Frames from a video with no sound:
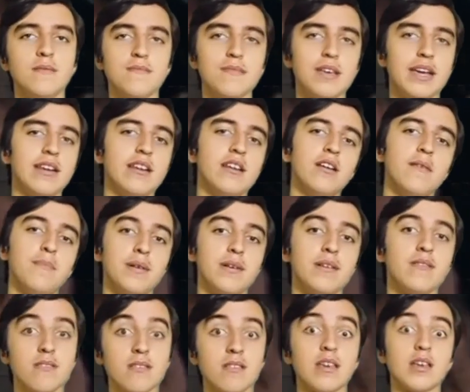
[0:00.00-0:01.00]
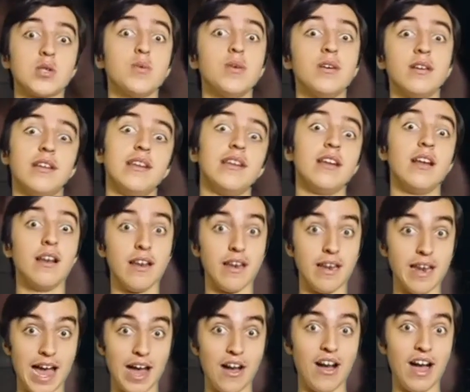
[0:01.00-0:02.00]
I know, but guess what?
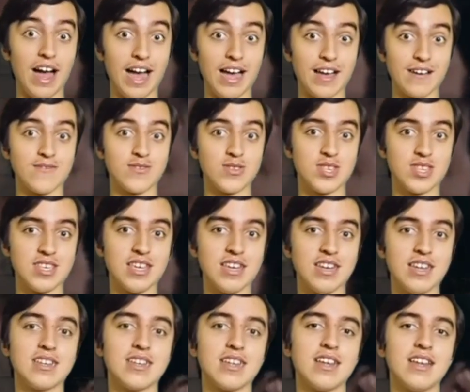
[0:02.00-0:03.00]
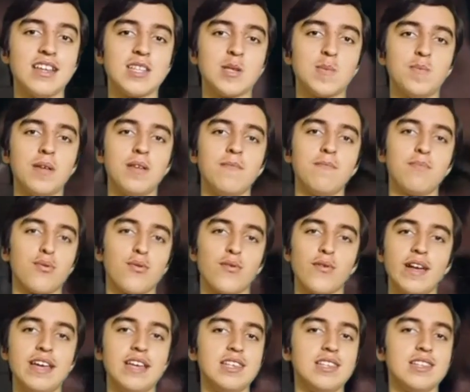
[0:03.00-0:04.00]
now I've seen it and it's been
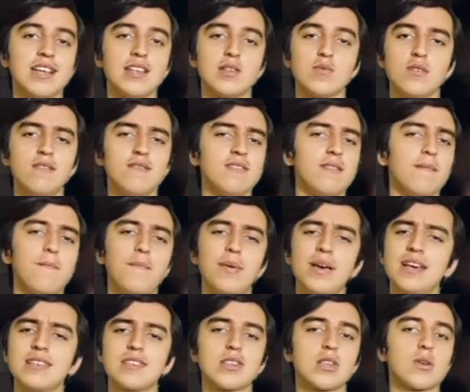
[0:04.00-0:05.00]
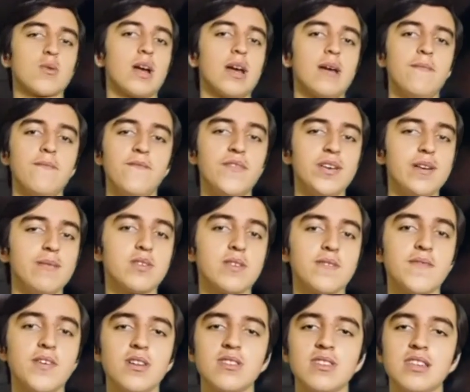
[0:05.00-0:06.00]
praised as one of the best crime films
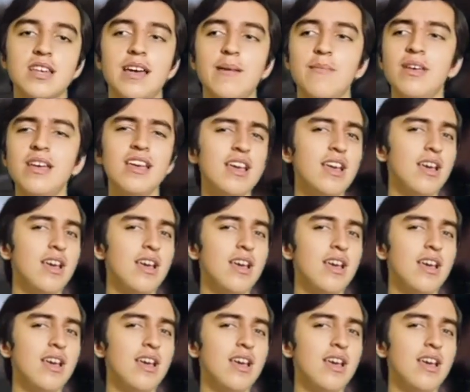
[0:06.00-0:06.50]
of all time